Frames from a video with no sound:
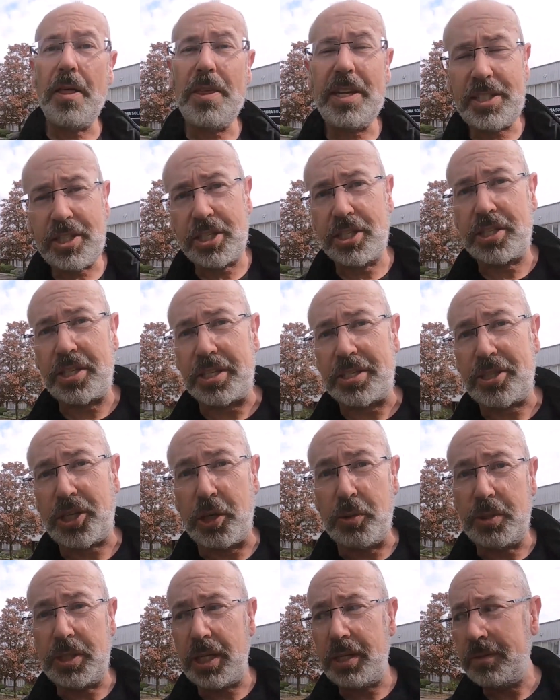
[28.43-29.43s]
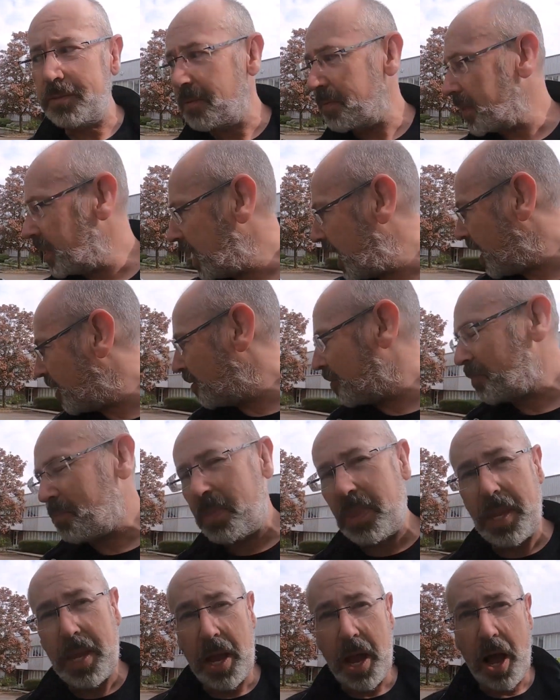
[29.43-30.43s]
This is the scooter. Now,
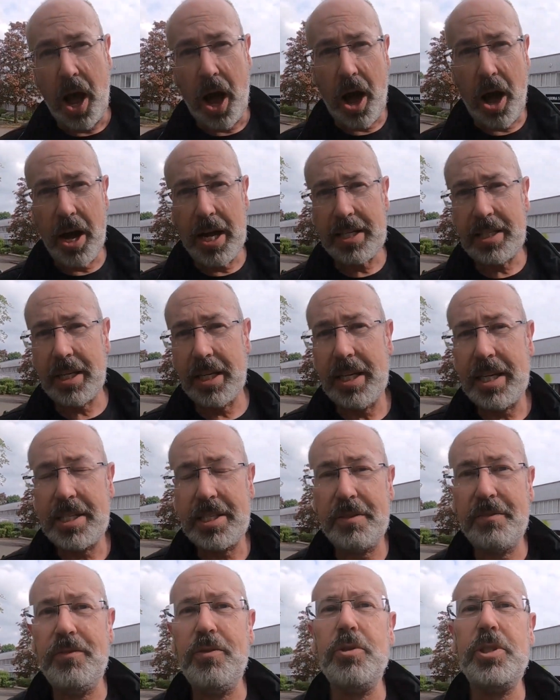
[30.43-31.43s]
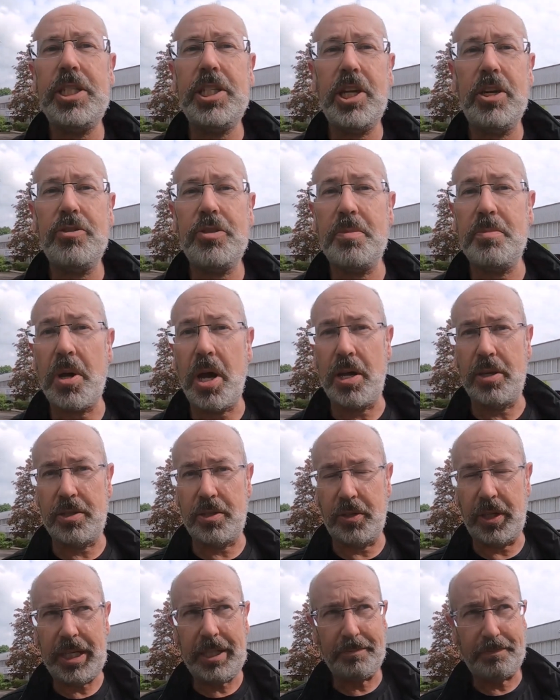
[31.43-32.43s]
I'd done less than 1,400
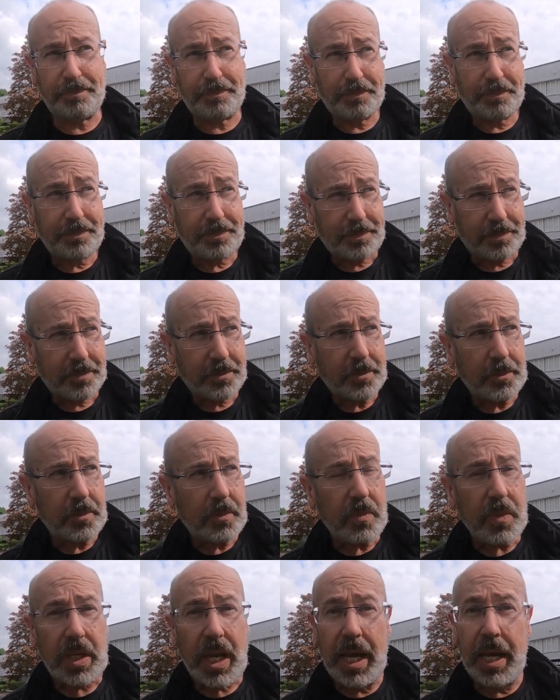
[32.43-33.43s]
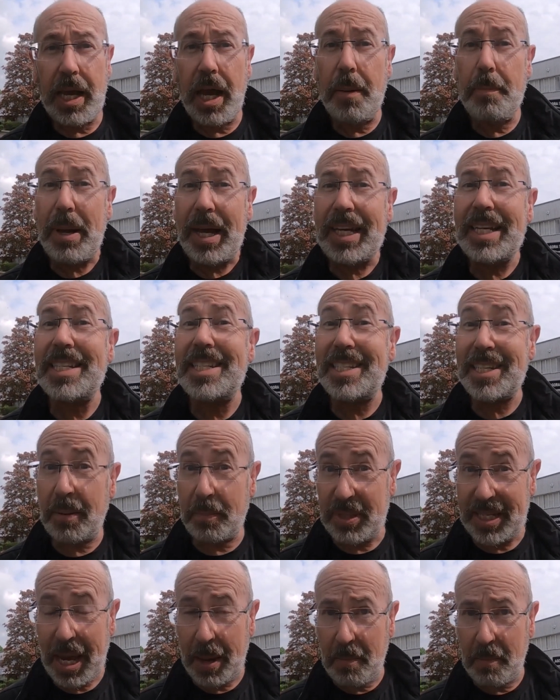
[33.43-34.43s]
miles on it back in
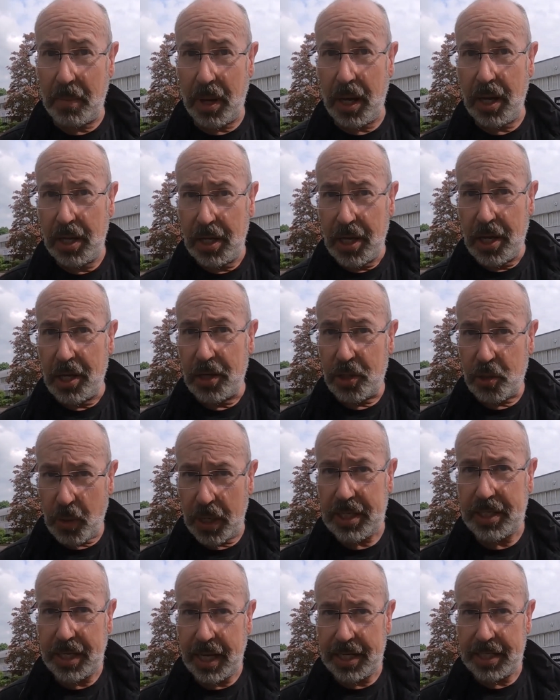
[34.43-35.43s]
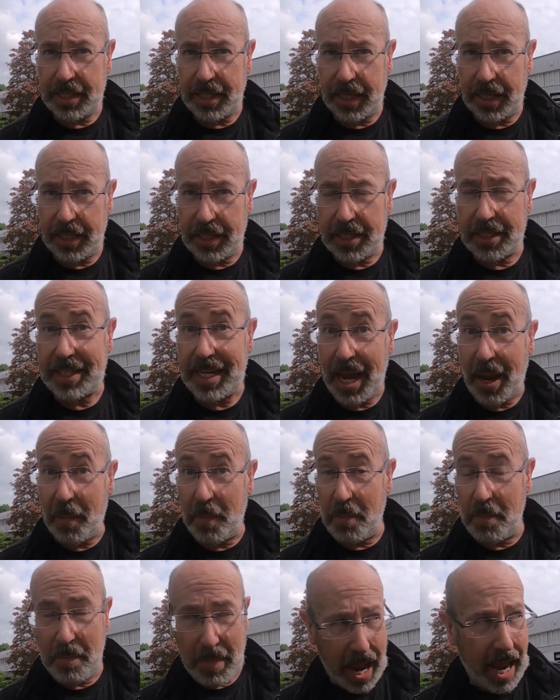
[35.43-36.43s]
September 2018. It's now
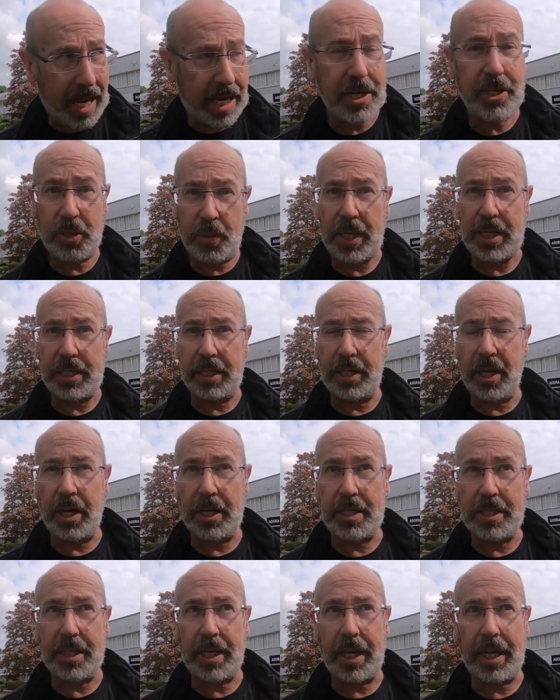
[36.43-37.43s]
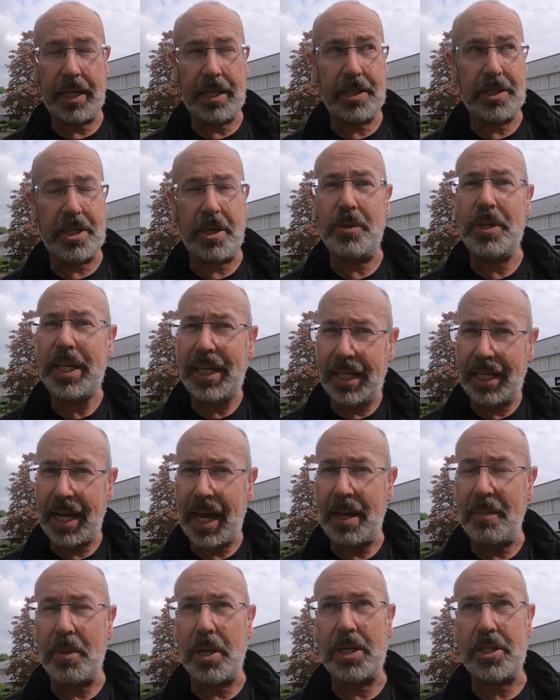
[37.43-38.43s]
May 2019, so nearly
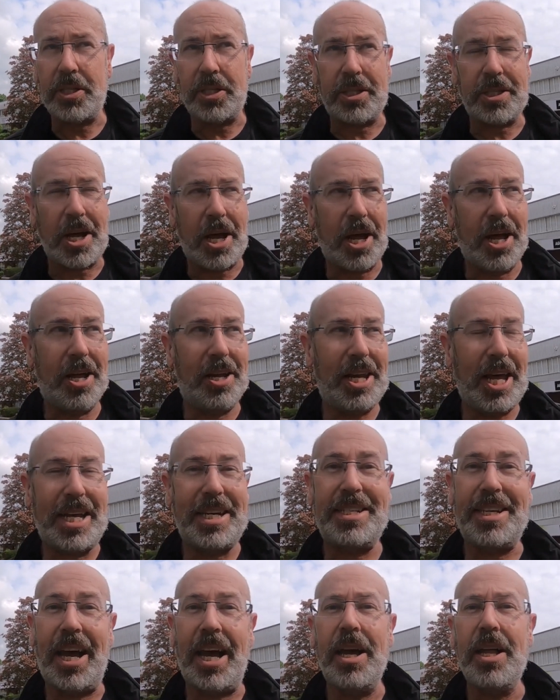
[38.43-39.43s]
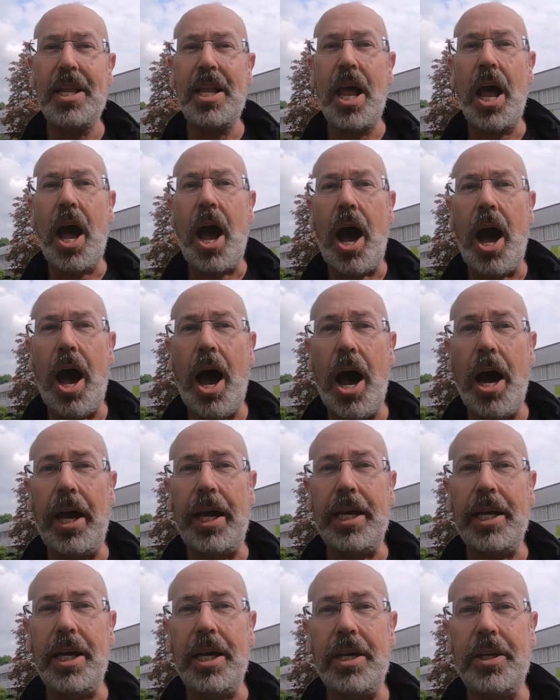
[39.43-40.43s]
8 months later.
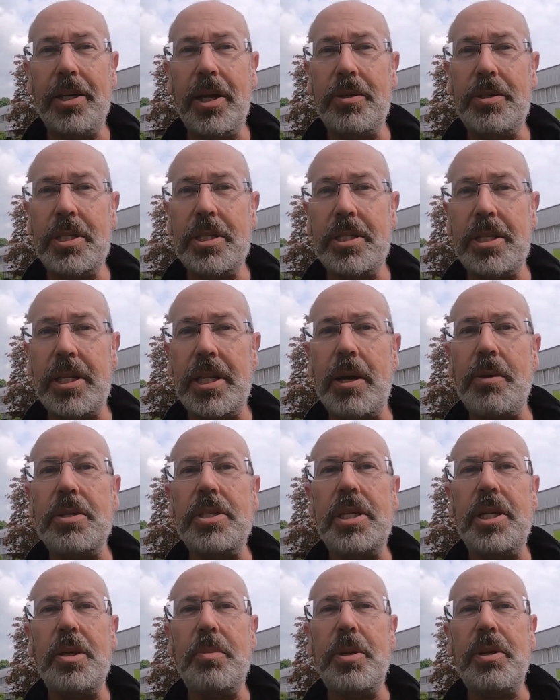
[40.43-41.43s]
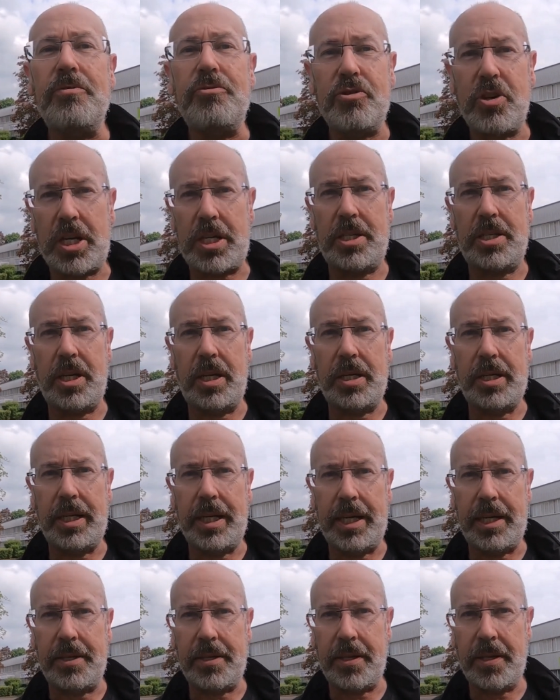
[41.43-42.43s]
I noticed that there was a little bit of rust
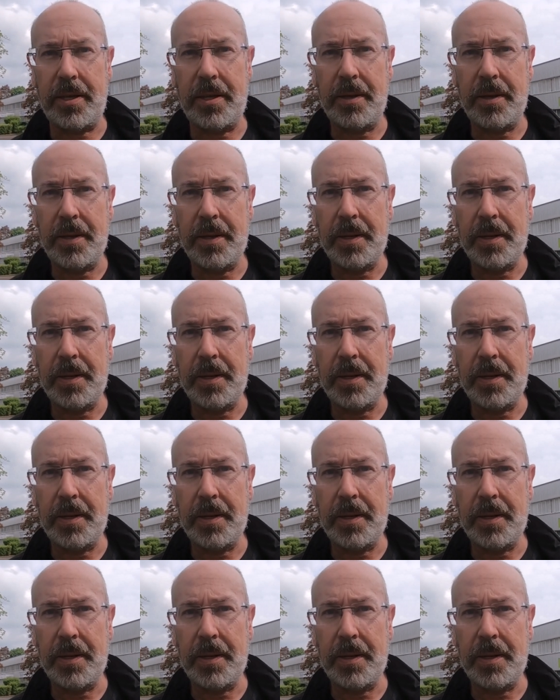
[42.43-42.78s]
underneath